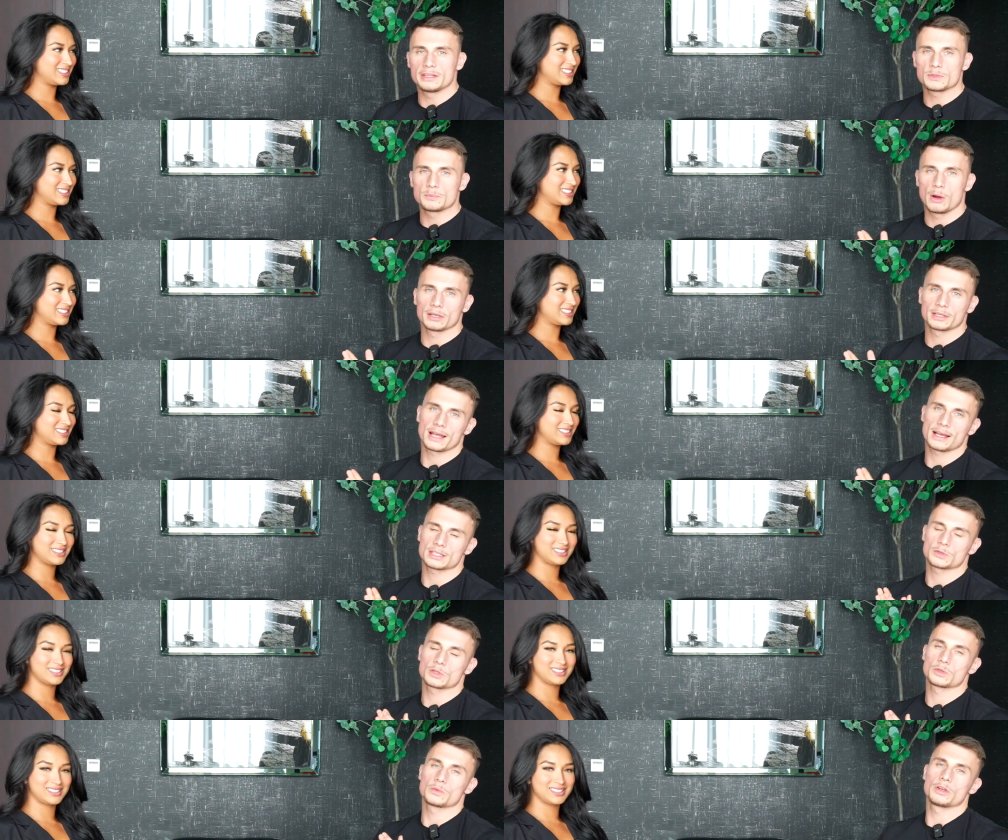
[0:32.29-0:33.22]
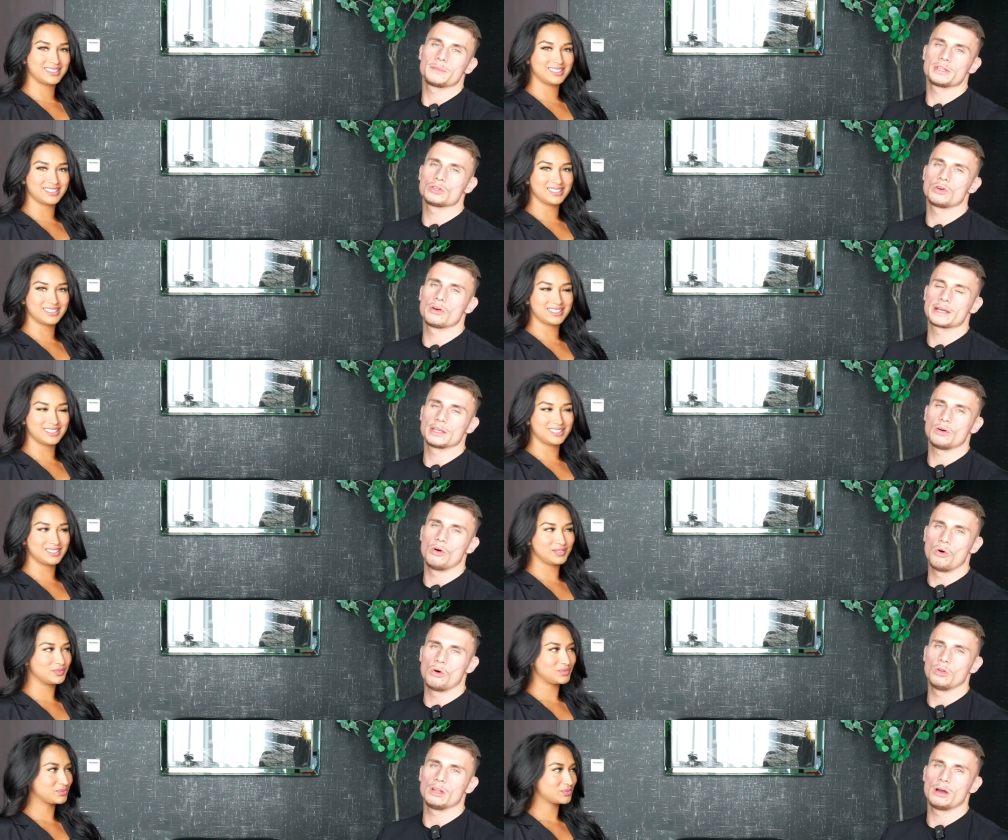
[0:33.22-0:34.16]
Speaker 1: this podcast because we're going to be talking
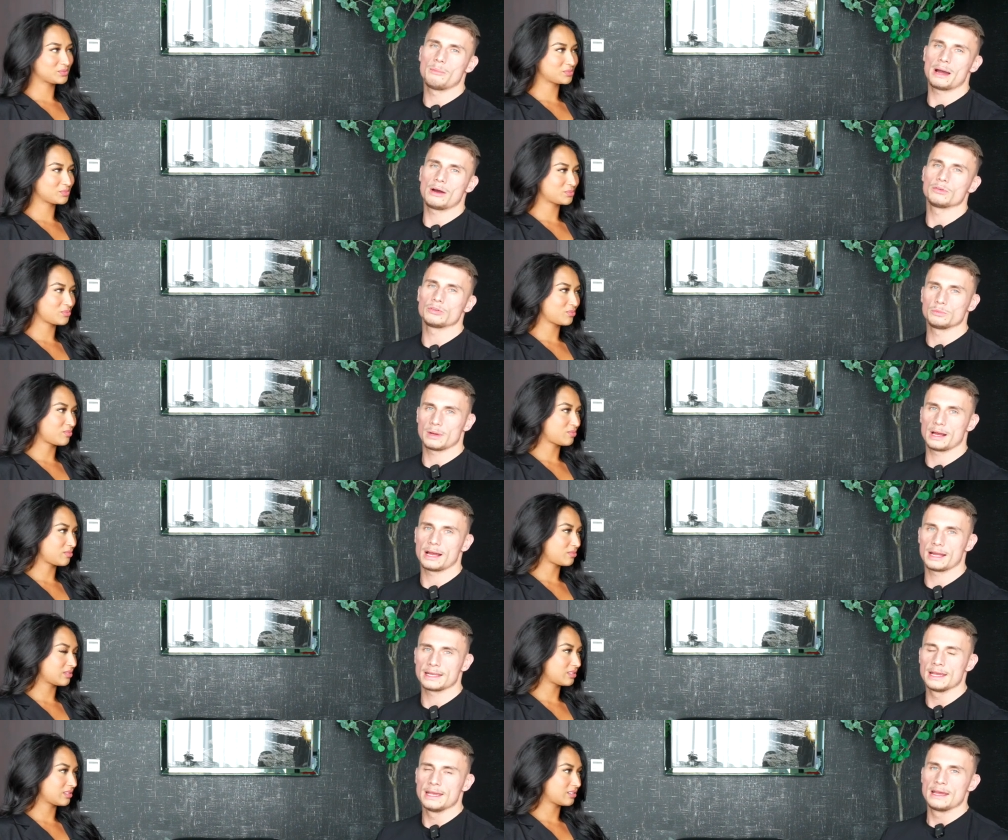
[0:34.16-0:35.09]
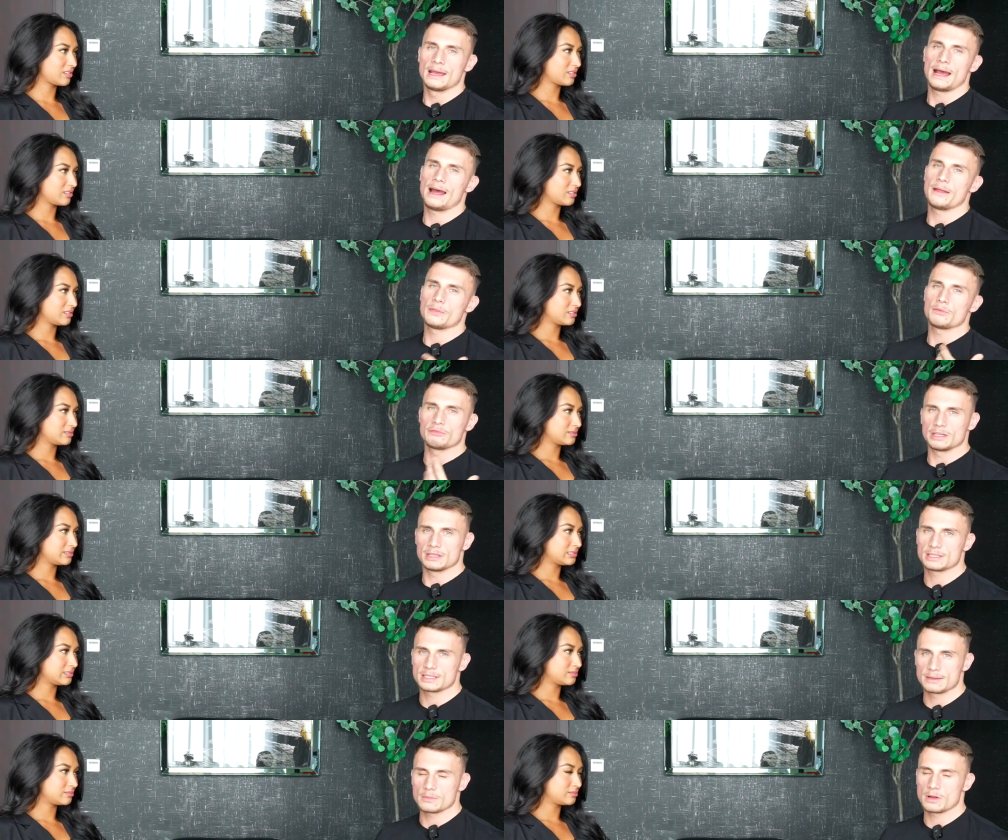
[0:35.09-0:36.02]
all about Dubai and the real
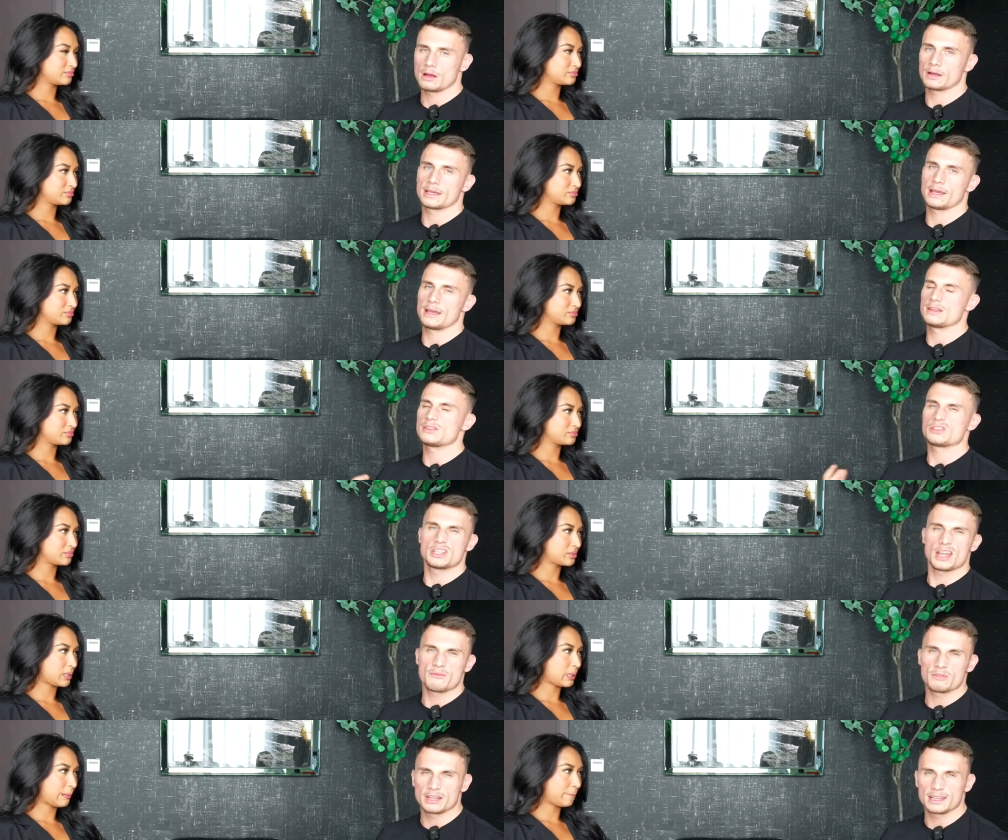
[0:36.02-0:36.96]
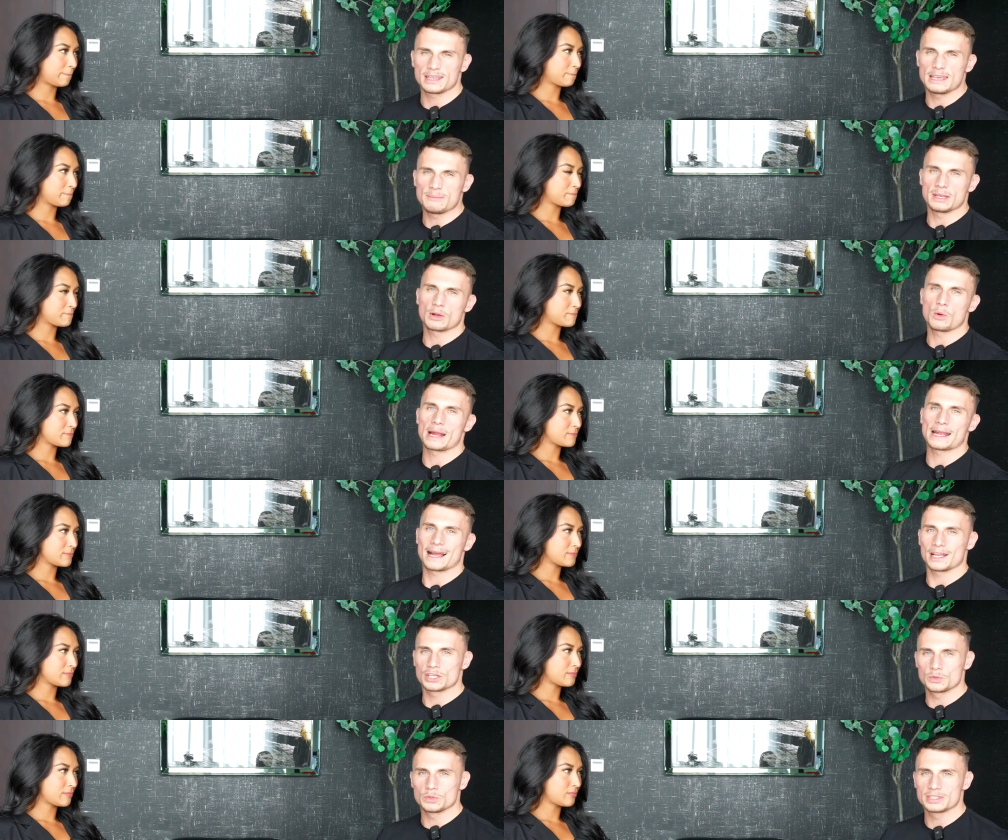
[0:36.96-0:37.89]
estate market and just generally keeping it quite
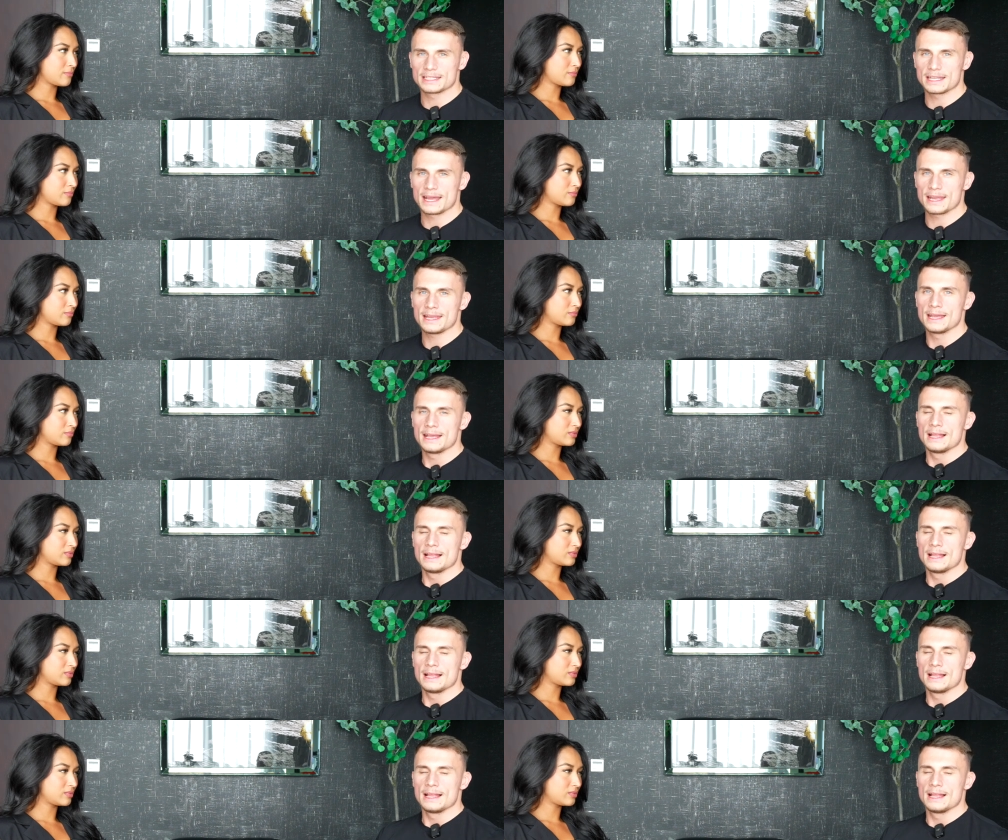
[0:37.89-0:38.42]
casual today.